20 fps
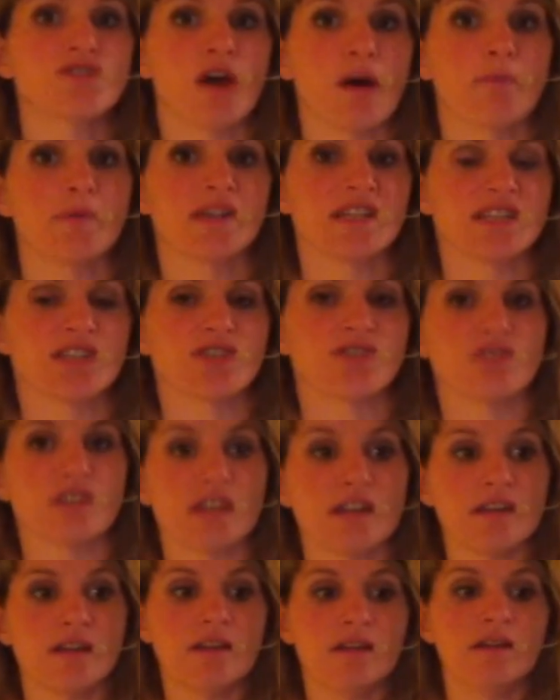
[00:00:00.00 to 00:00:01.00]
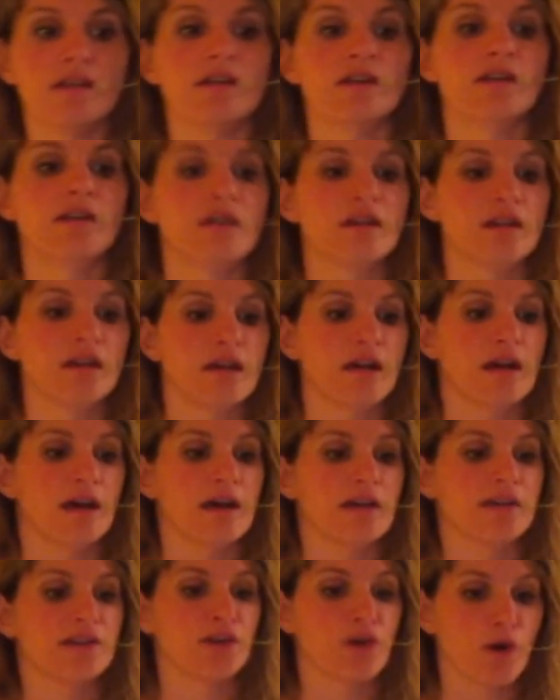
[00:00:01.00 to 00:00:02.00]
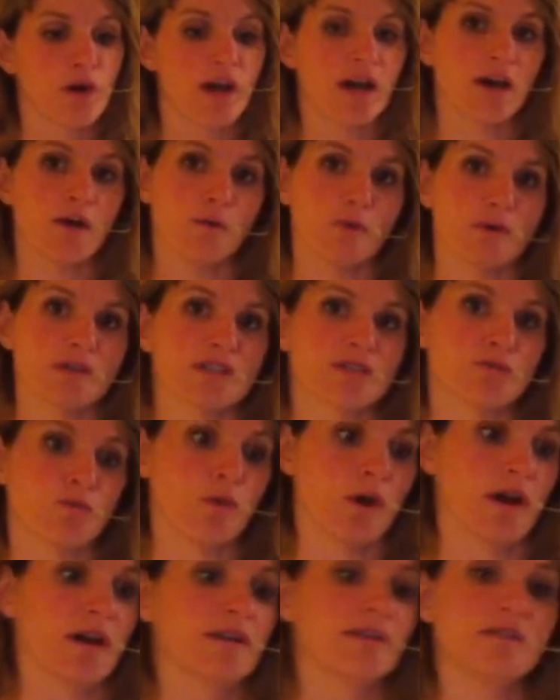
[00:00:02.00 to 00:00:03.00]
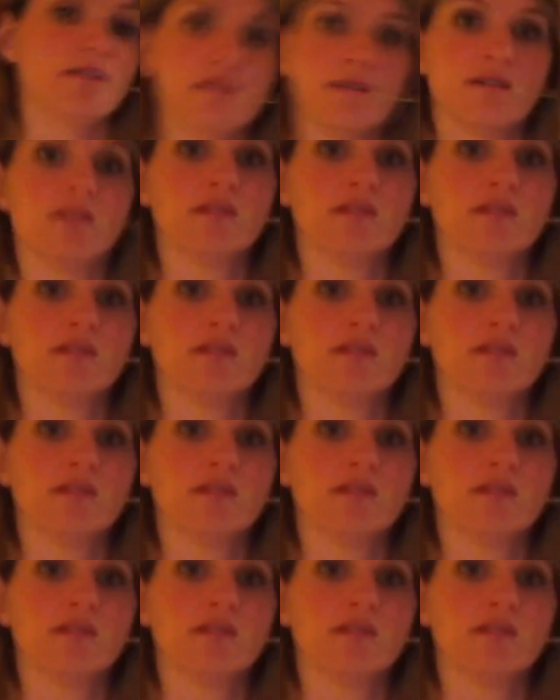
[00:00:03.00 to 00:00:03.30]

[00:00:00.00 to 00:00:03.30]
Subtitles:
trauma history. Yoga was what